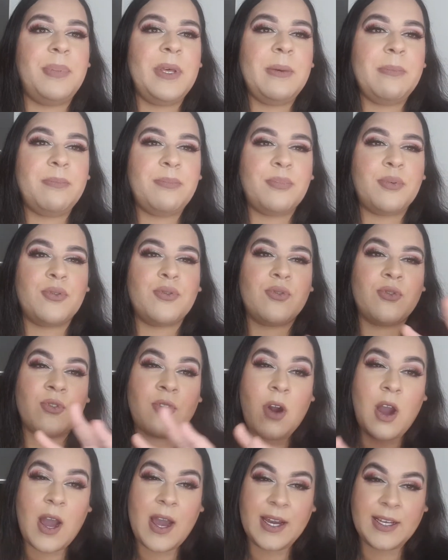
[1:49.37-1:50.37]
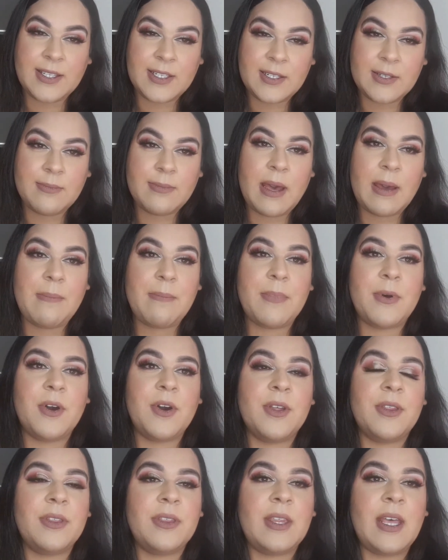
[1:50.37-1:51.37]
bit prior to my
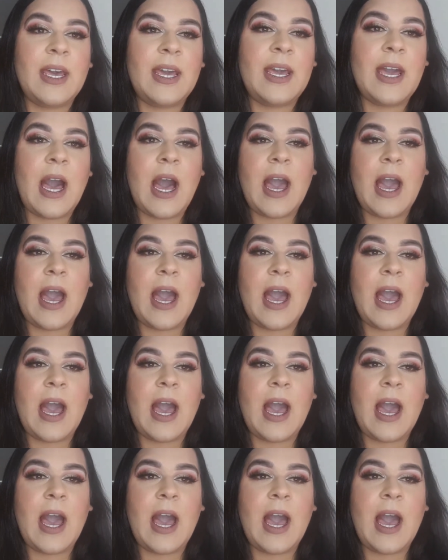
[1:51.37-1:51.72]
birthday,